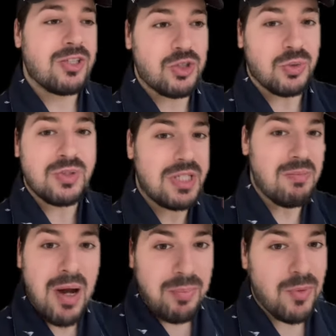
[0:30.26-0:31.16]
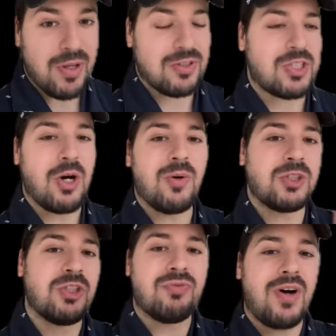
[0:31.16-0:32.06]
to team up with. So
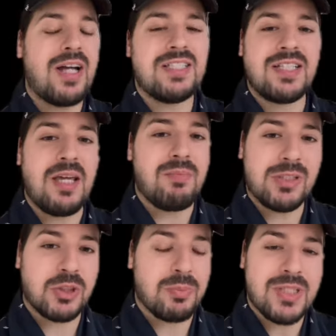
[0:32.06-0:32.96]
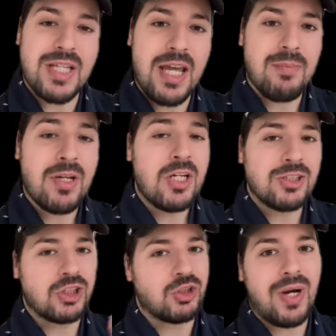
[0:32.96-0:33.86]
she finds Kate Bishop's name,
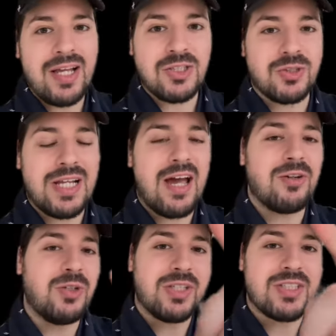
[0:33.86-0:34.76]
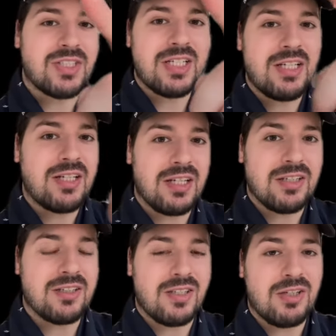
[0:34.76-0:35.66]
she tracks her down. You can see
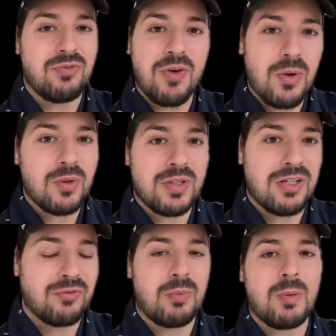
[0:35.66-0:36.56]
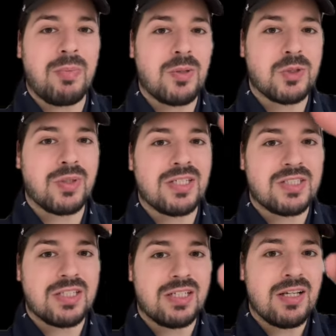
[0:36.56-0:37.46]
in the photo here from the post-credit
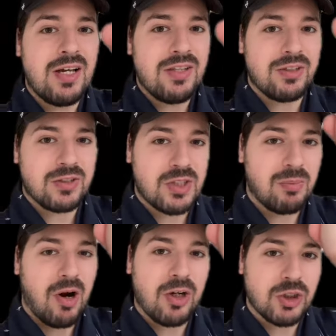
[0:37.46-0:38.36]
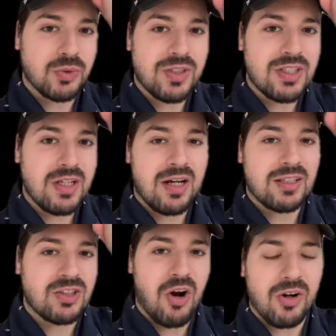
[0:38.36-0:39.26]
scene, there's some archery uh,
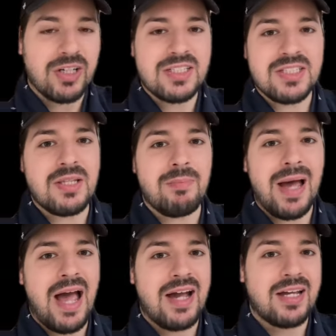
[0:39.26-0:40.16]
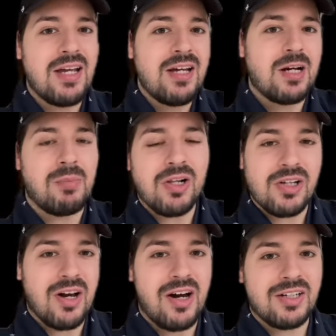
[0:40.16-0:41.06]
targets in the back. Kamala
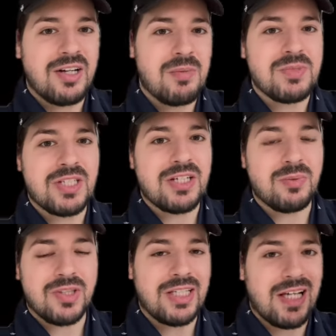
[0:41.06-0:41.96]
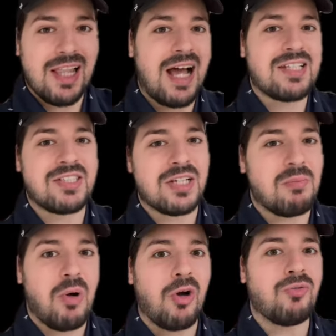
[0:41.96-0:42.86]
Khan comes in with the classic
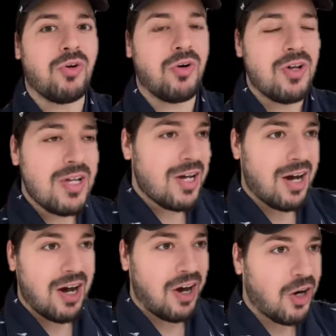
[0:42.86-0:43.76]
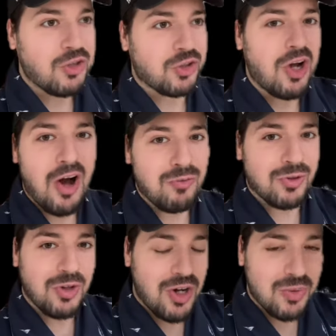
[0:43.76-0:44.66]
Marvel uh, undercover
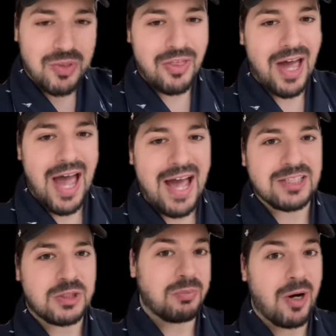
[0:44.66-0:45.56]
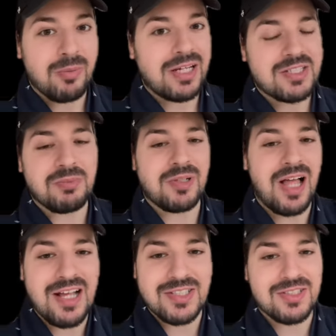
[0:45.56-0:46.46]
look with the hat. She probably had some
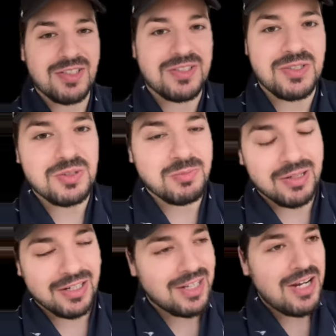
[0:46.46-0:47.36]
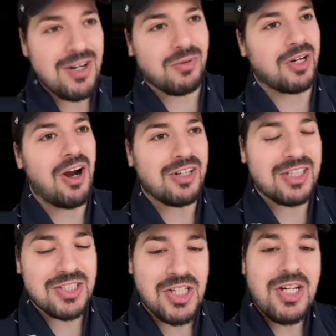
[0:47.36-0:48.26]
glasses on too, but
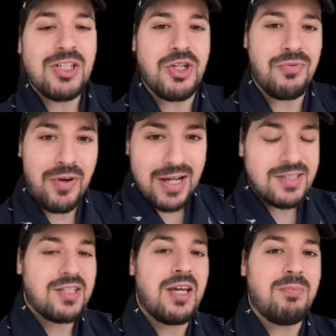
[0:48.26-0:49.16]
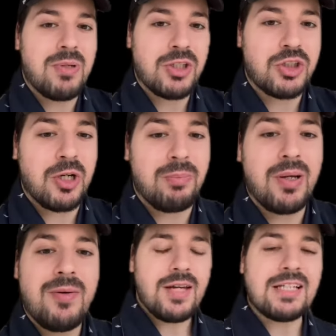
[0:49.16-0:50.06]
regardless, she finds Kate Bishop
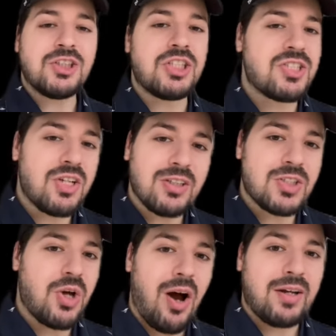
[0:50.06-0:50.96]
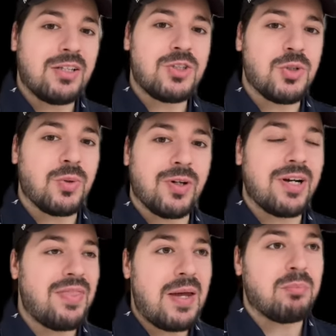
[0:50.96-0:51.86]
and she starts talking to her
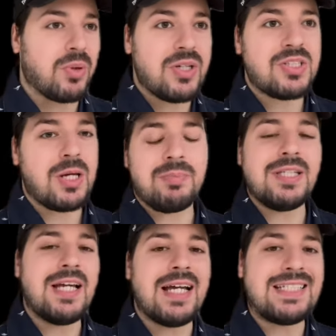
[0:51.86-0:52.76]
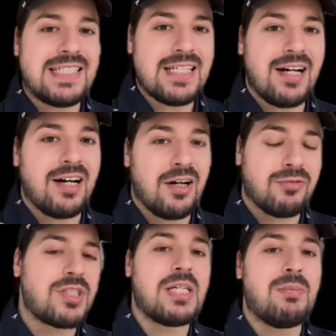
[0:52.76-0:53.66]
and then brings up the idea
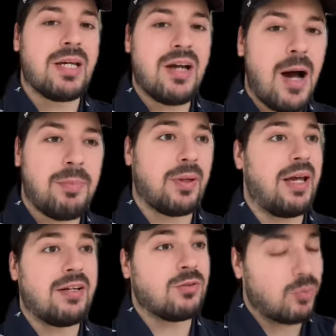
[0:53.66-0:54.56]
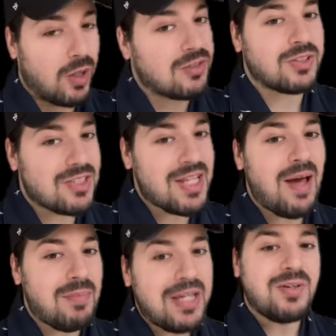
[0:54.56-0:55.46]
of teaming up. And what does
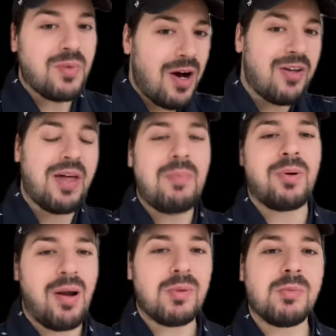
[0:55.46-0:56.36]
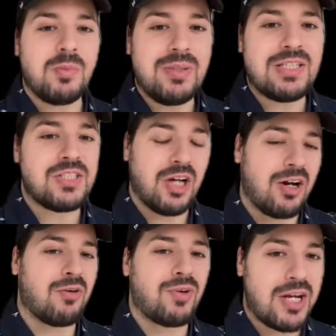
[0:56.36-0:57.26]
that mean? Well, that probably means
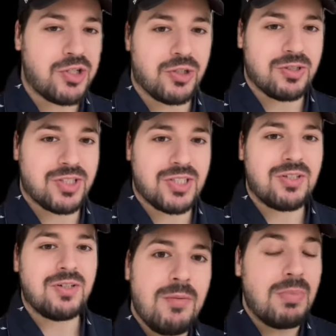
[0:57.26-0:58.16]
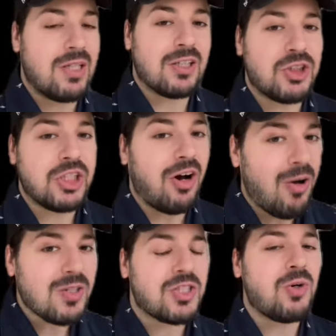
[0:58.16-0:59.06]
Young Avengers. Because she
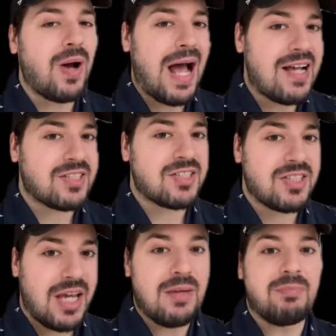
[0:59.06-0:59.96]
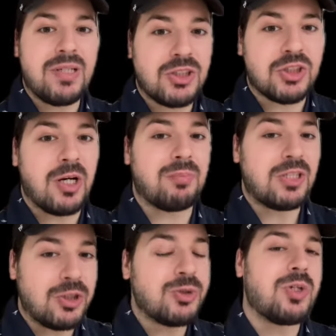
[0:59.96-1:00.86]
also asks Kate Bishop,
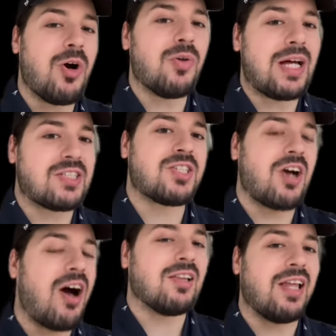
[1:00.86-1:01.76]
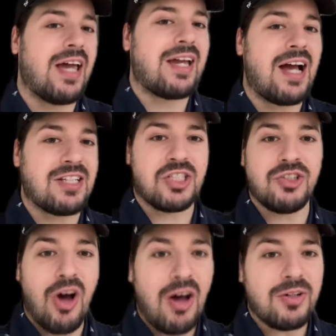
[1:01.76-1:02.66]
did you know that Scott Lang has a
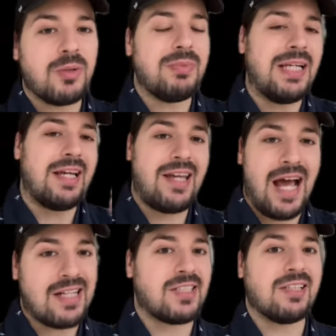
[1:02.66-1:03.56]
daughter, meaning Cassie